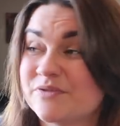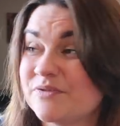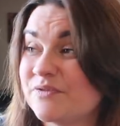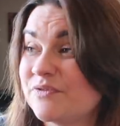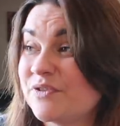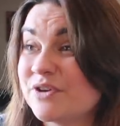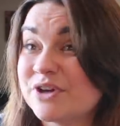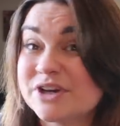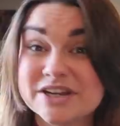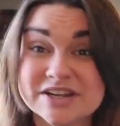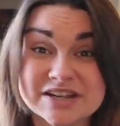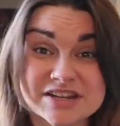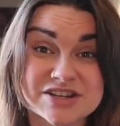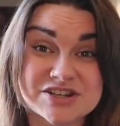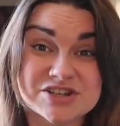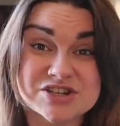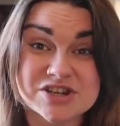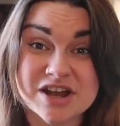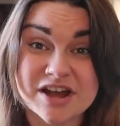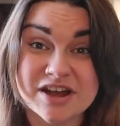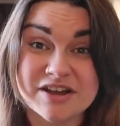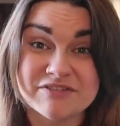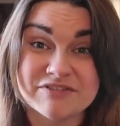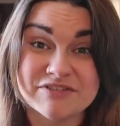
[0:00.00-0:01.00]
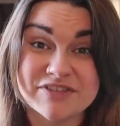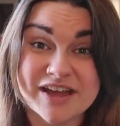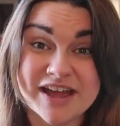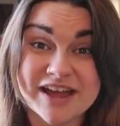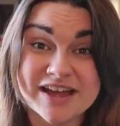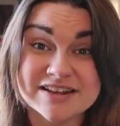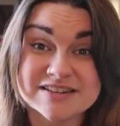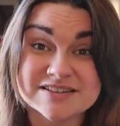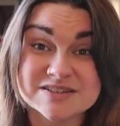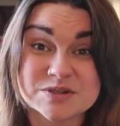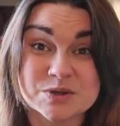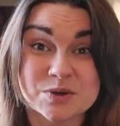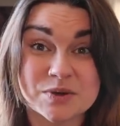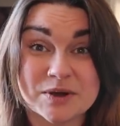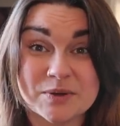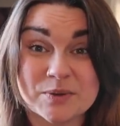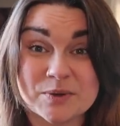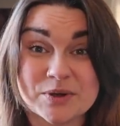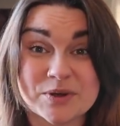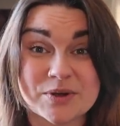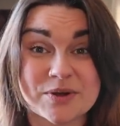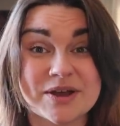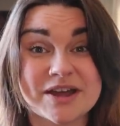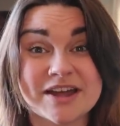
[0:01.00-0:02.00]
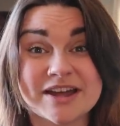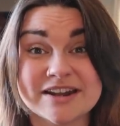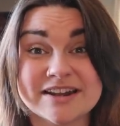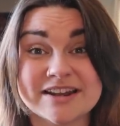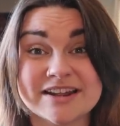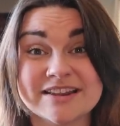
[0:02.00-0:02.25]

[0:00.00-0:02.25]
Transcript: footage of that, so I will go ahead